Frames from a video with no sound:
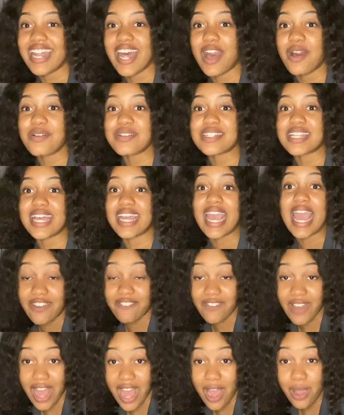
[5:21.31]
I was like,
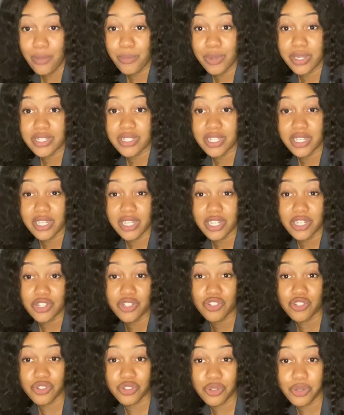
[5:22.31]
if I were to
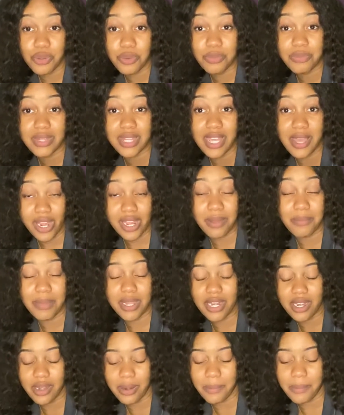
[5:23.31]
consume the
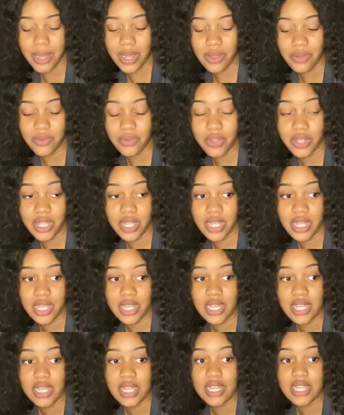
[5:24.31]
recommended amount
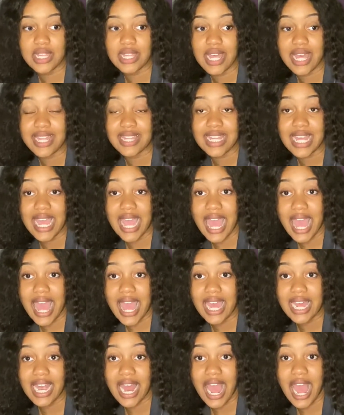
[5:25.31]
that they
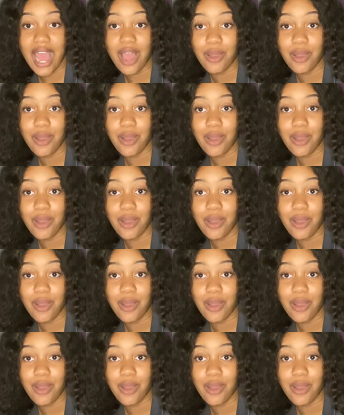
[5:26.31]
had,